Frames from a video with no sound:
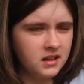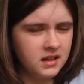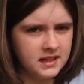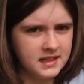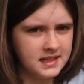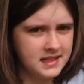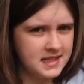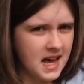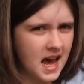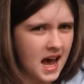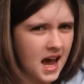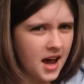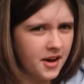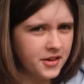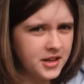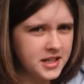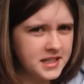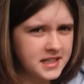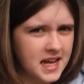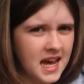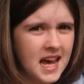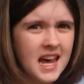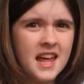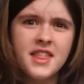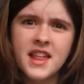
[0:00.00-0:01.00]
Is that how you
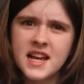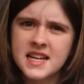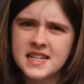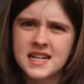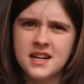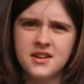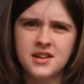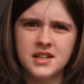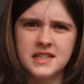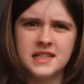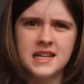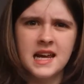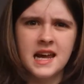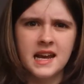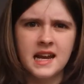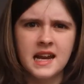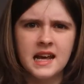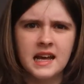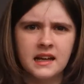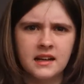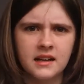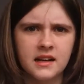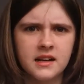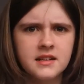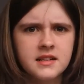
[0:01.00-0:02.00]
say it? That's how you'd say it in
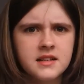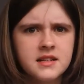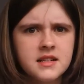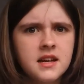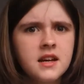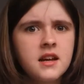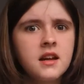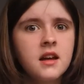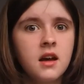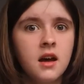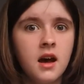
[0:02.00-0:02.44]
England.